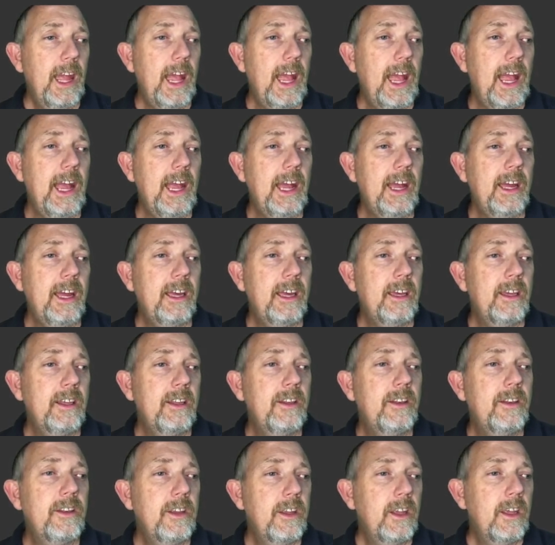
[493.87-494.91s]

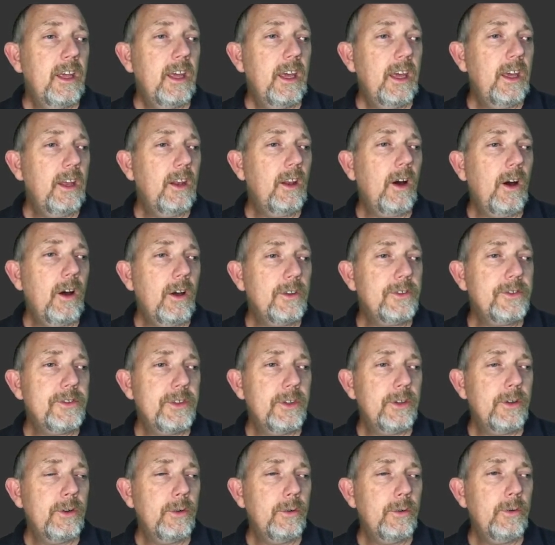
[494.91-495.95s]
And it
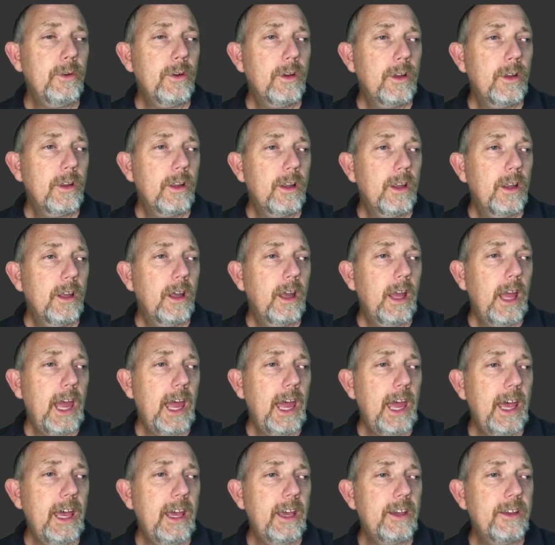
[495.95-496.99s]
also
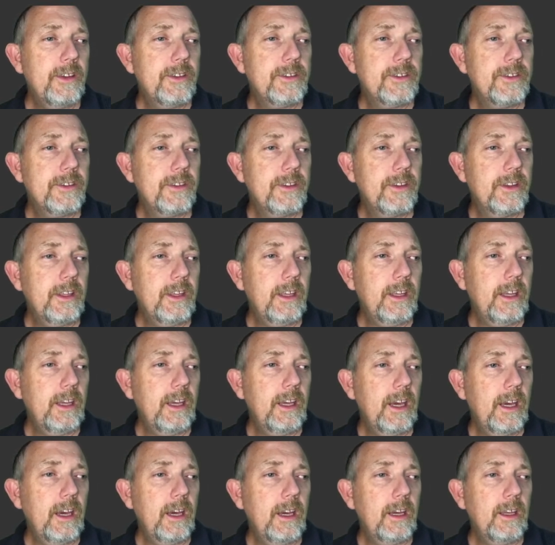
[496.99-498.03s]
has
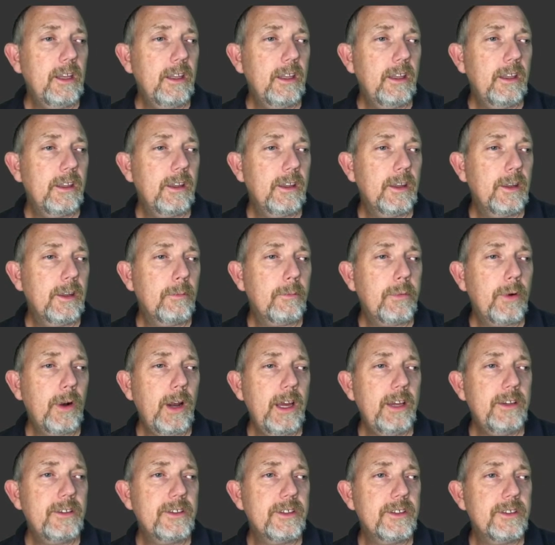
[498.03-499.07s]
the
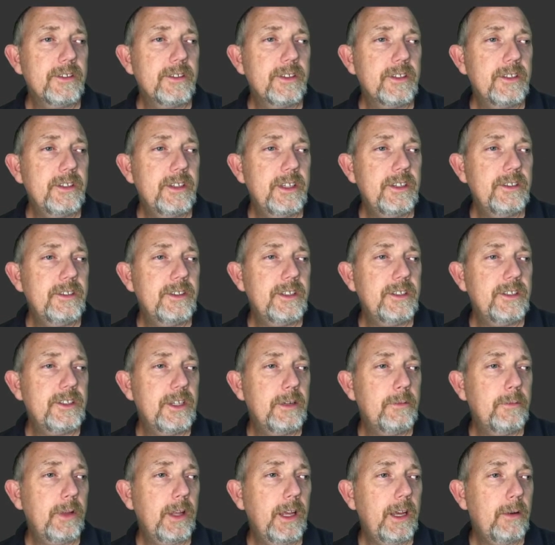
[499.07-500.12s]
prices, the
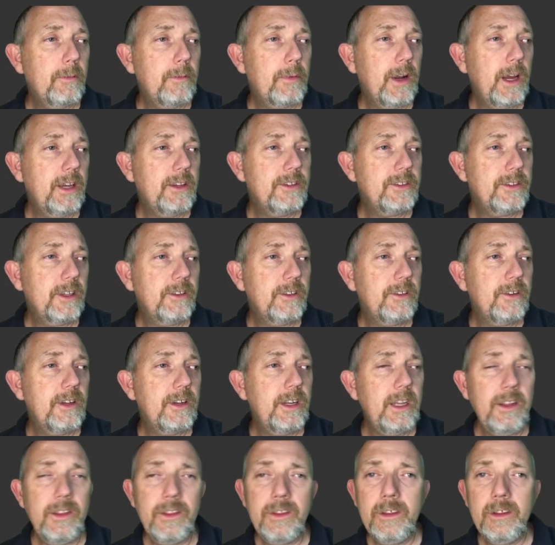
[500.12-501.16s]
TCG player price
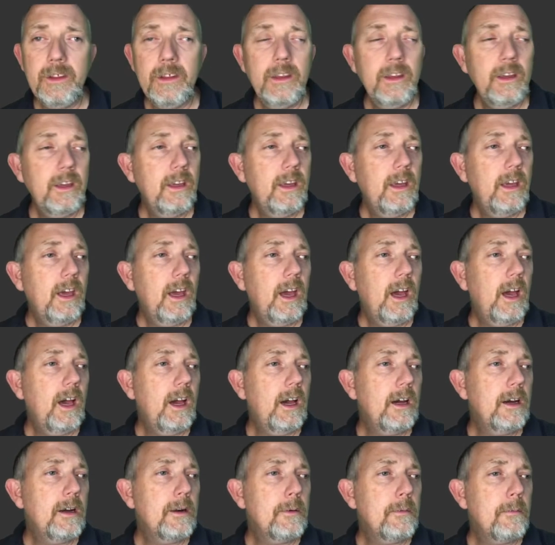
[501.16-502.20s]
underneath.
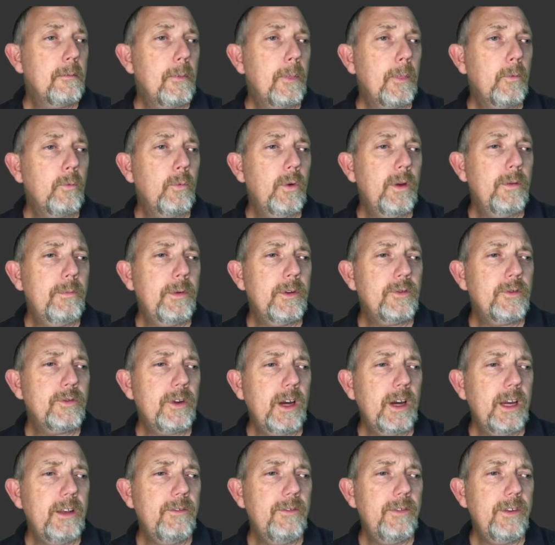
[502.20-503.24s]
We've been
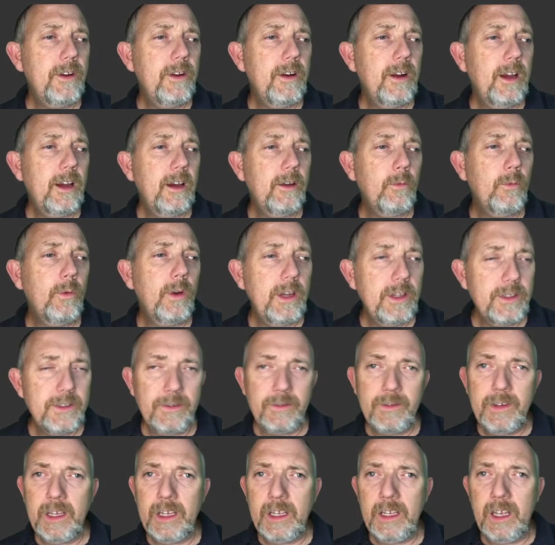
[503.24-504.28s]
trying to figure out ways
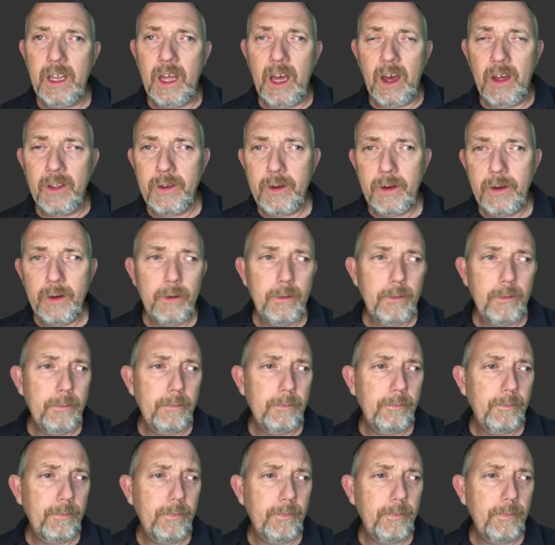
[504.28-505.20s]
of getting other